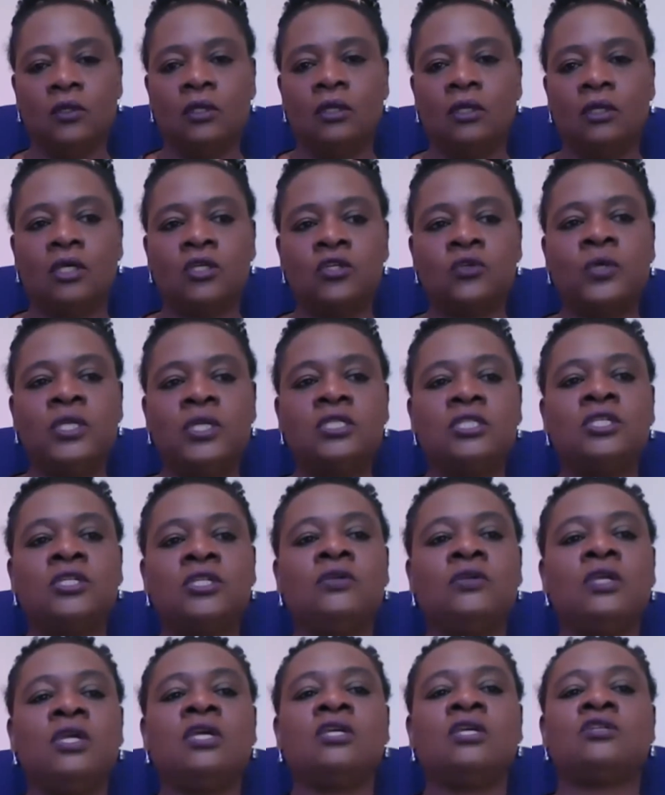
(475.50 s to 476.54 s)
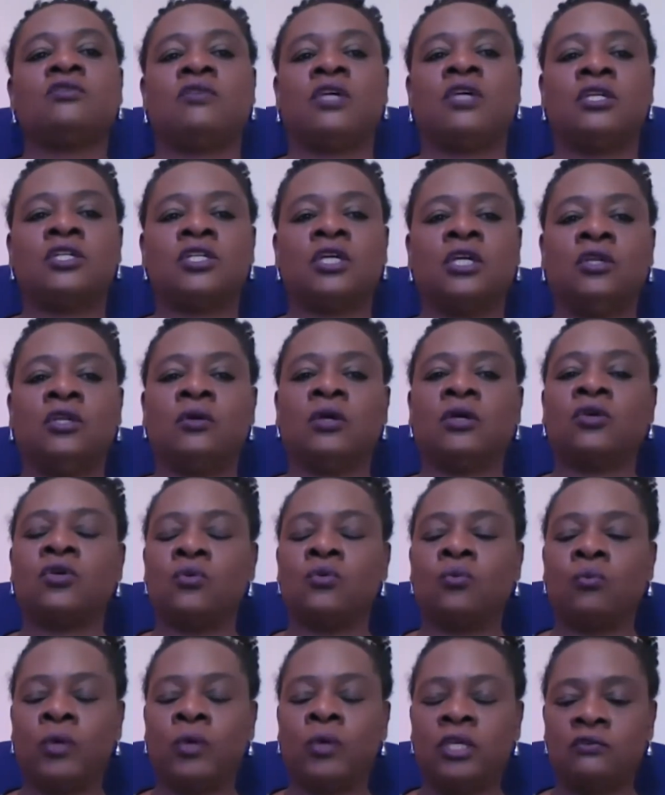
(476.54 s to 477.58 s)
At 22 years of age, I knew I
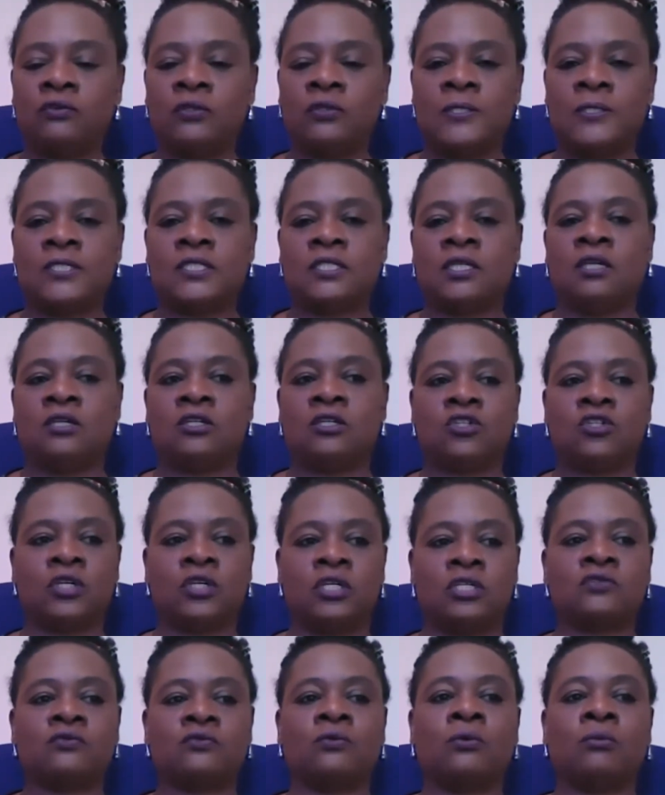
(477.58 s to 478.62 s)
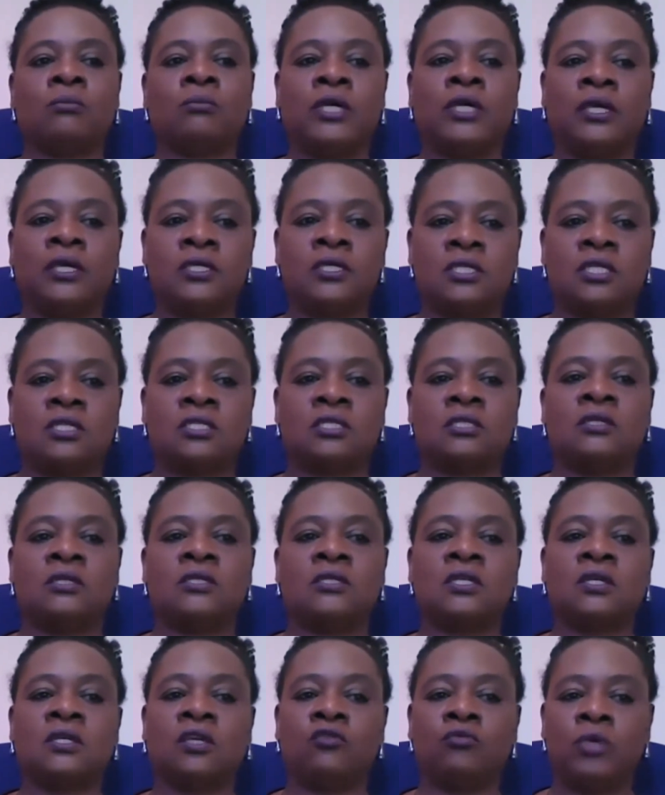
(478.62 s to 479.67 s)
couldn't wait for the state to transform my existence
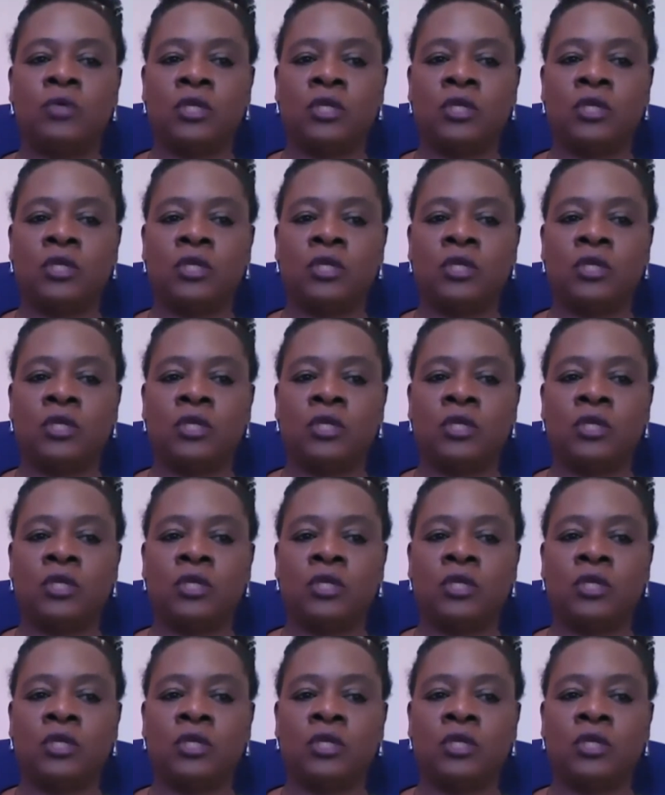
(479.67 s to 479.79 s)
and give me